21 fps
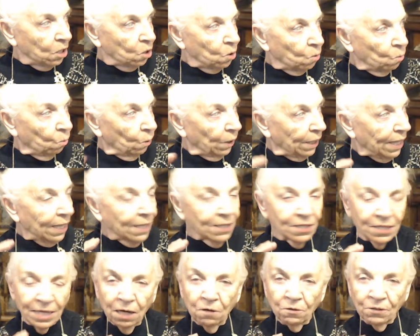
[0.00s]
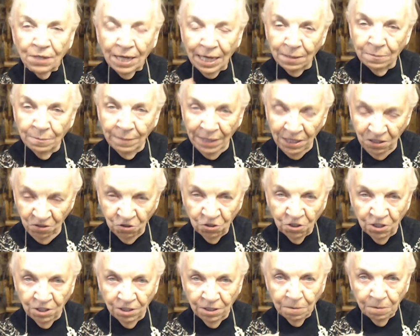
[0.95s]
We got down and
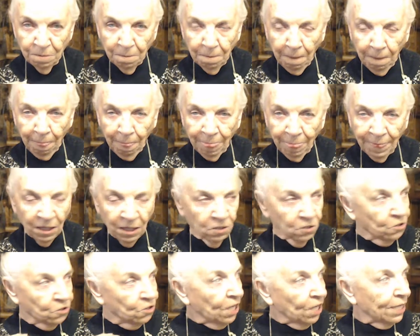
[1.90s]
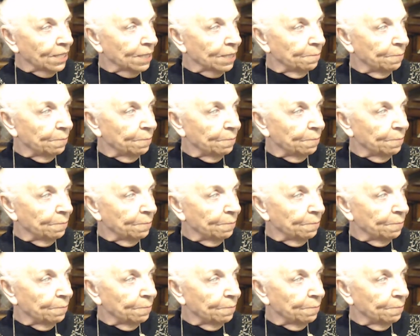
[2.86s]
mentioned Jacob